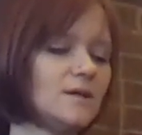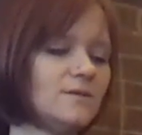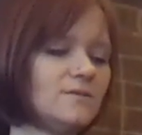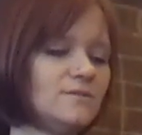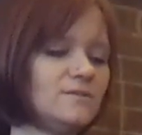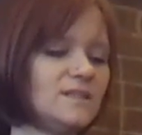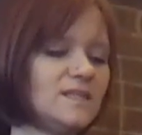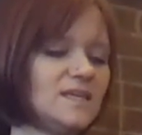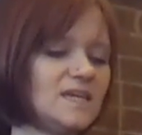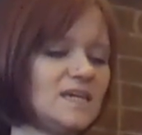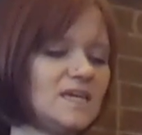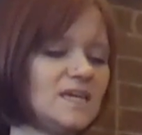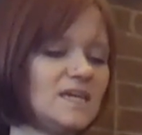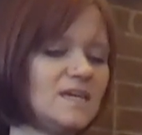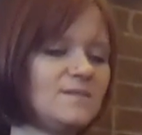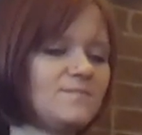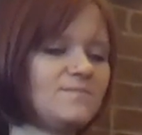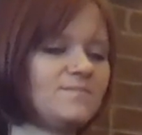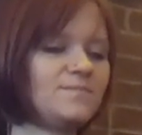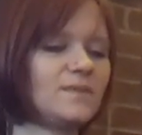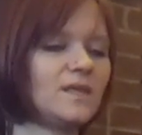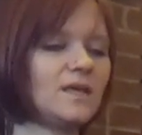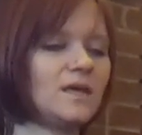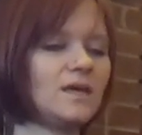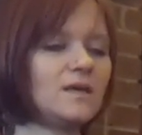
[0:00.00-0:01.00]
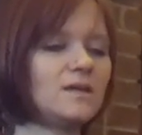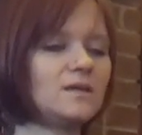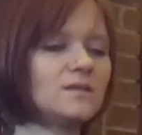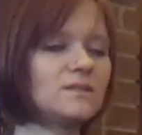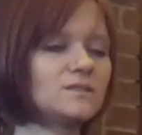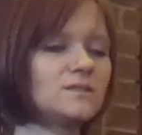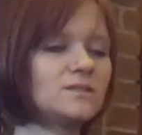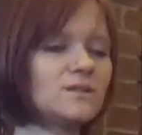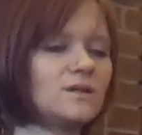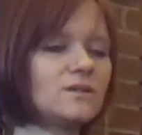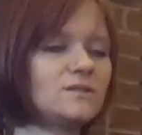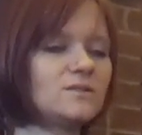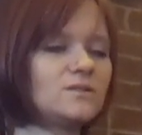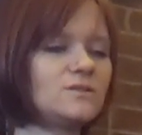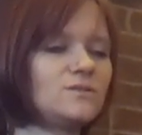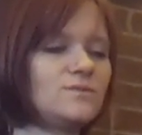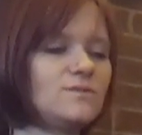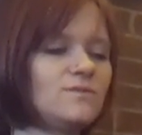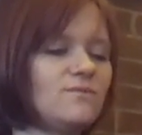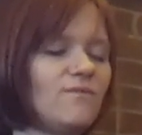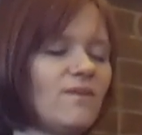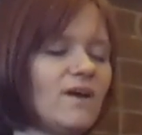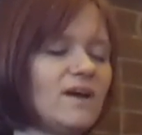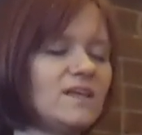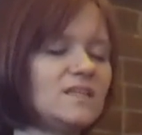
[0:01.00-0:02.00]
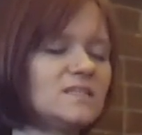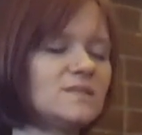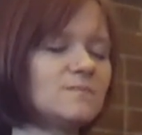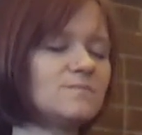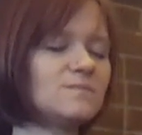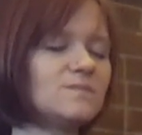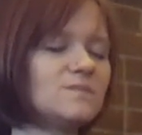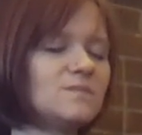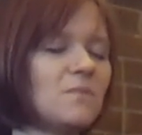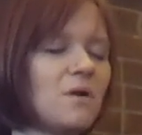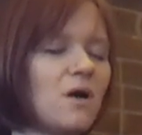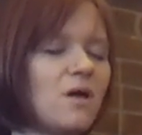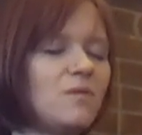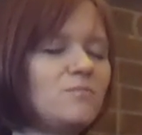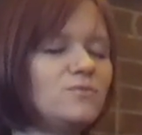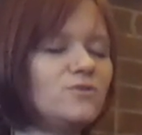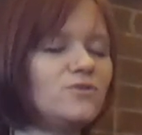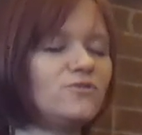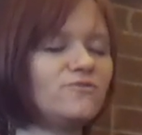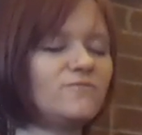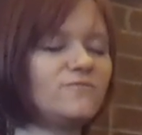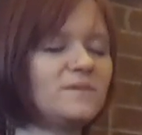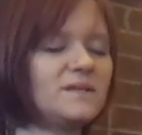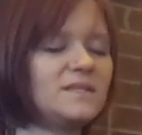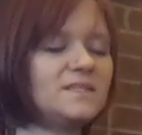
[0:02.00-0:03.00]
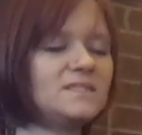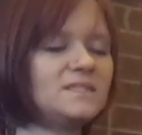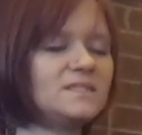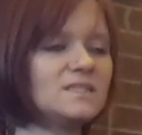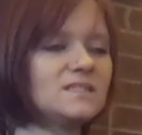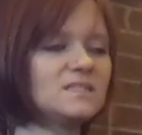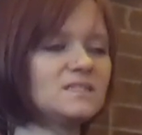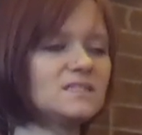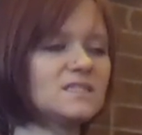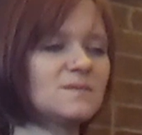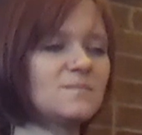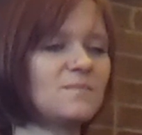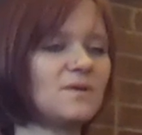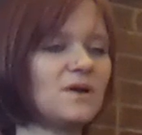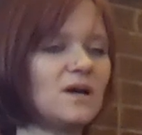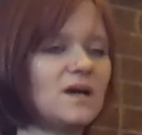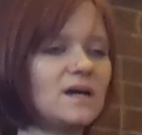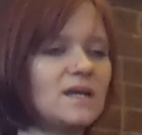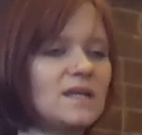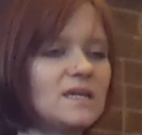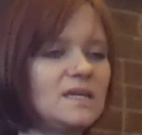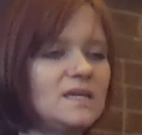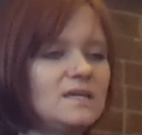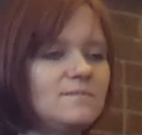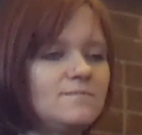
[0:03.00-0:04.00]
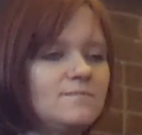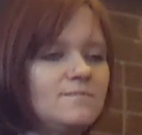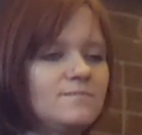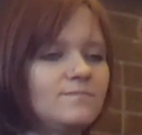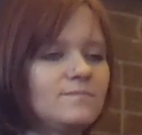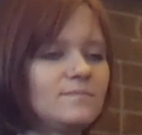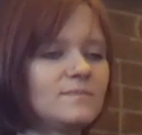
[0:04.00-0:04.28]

Slowly start to invite some small movements into the body.